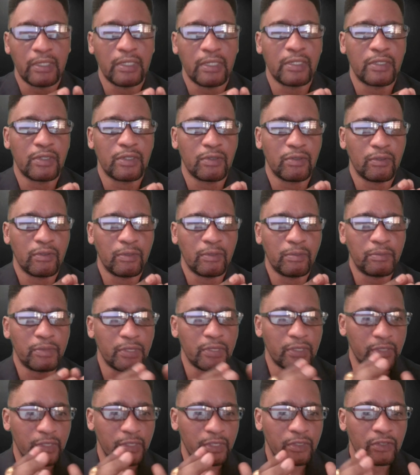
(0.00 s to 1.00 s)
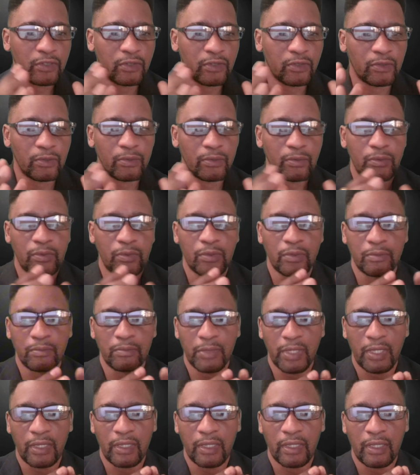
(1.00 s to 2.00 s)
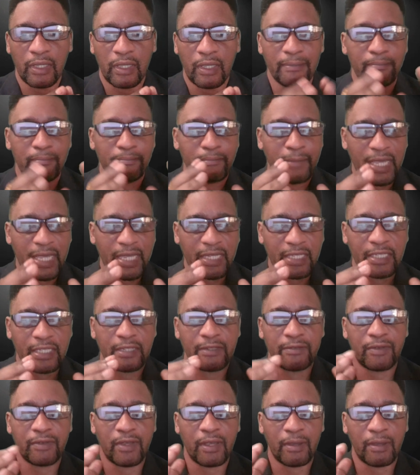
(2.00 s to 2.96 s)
is going to position you to make a massive